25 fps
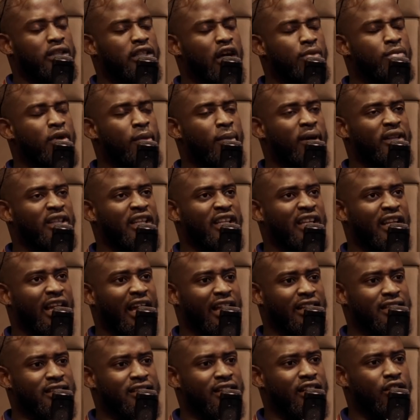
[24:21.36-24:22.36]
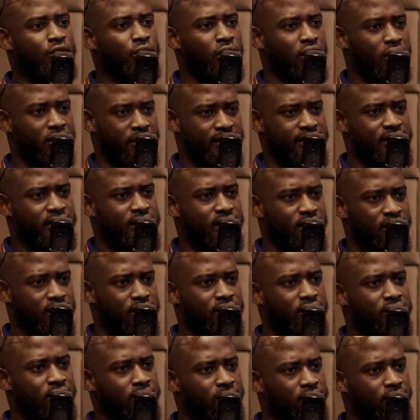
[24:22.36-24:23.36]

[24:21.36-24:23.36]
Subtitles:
Tell me about the nights that you were arrested.